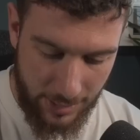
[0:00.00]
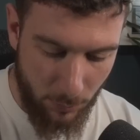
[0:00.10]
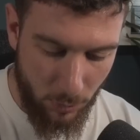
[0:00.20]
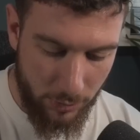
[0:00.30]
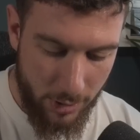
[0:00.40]

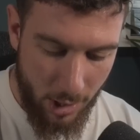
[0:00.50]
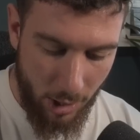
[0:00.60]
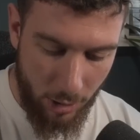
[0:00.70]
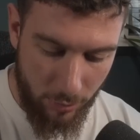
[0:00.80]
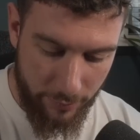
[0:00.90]
one
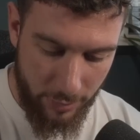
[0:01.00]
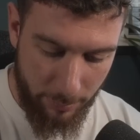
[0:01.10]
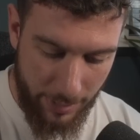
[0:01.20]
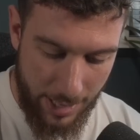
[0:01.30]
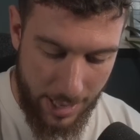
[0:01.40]
over the
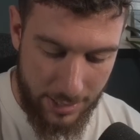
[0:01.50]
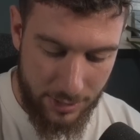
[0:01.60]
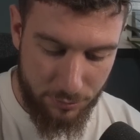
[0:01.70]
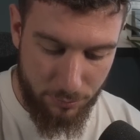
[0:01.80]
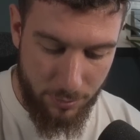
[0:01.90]
bar, and
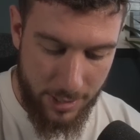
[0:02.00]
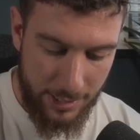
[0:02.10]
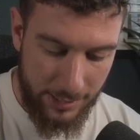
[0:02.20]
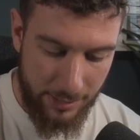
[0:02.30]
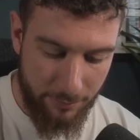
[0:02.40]
it's
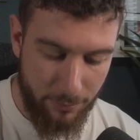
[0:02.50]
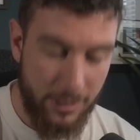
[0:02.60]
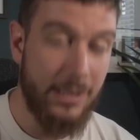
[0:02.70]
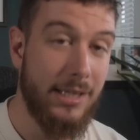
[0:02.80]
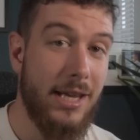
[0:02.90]
really,
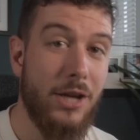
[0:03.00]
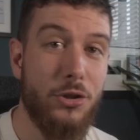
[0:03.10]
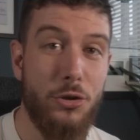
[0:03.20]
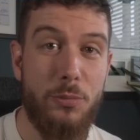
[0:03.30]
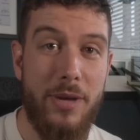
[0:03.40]
really a
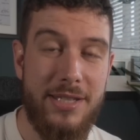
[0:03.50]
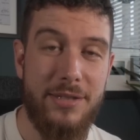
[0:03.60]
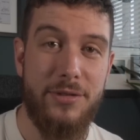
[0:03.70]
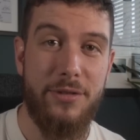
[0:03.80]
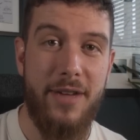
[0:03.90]
good piece
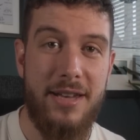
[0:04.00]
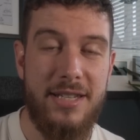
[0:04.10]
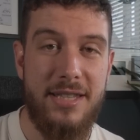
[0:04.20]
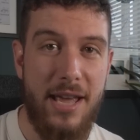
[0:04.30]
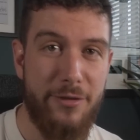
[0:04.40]
of
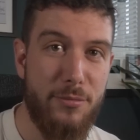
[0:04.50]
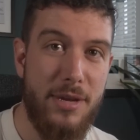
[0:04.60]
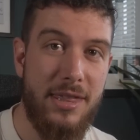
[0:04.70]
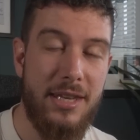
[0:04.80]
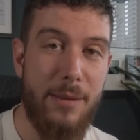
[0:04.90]
defending there from
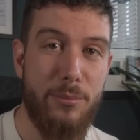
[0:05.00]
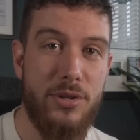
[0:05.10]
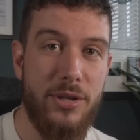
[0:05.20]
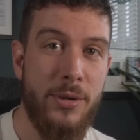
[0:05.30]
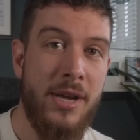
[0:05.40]
Ethan
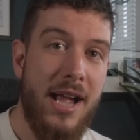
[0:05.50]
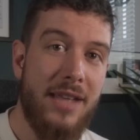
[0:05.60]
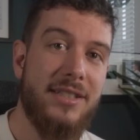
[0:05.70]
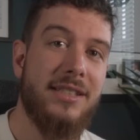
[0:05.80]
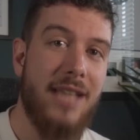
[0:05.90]
Ampadu.
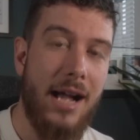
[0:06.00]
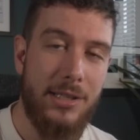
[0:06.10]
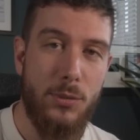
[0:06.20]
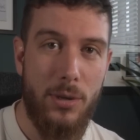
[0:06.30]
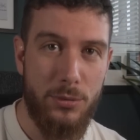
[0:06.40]
That's exactly
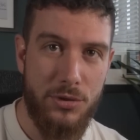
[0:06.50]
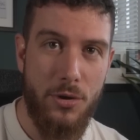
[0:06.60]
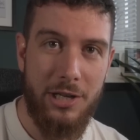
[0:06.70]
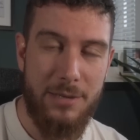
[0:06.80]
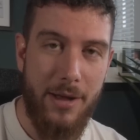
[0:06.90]
what I was
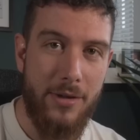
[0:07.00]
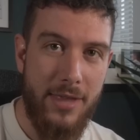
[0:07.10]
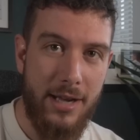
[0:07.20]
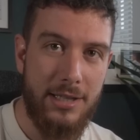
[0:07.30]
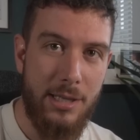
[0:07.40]
talking about in
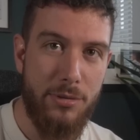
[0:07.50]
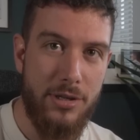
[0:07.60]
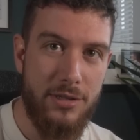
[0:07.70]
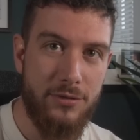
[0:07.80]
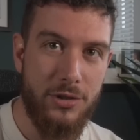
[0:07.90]
that clip that
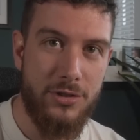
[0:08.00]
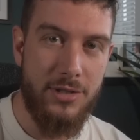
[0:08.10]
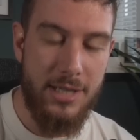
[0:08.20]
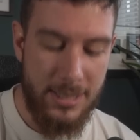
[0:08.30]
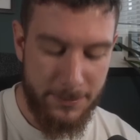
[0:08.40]
you've just
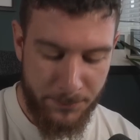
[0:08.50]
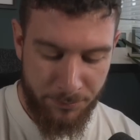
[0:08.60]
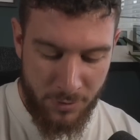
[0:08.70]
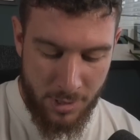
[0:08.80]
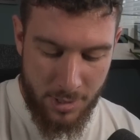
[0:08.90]
seen.
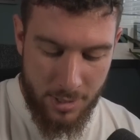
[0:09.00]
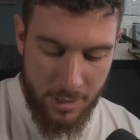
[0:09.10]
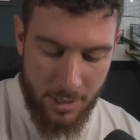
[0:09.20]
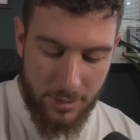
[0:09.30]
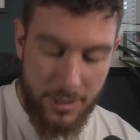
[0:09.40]

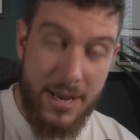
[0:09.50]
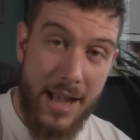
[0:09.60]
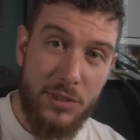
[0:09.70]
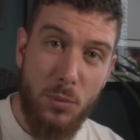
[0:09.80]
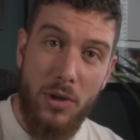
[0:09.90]
The
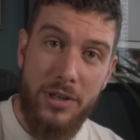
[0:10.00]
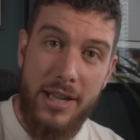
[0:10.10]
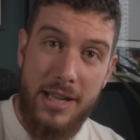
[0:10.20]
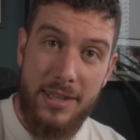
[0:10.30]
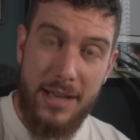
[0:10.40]
next one,
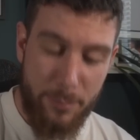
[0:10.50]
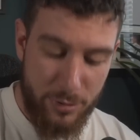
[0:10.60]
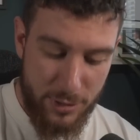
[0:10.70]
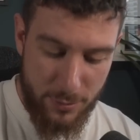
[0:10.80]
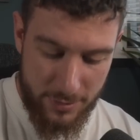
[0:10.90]
Ethan
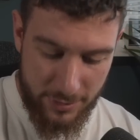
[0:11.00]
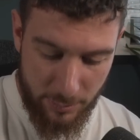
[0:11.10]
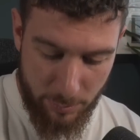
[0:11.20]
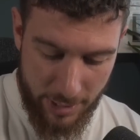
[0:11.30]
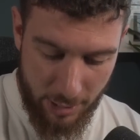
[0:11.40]
Ampadu is going to pick up the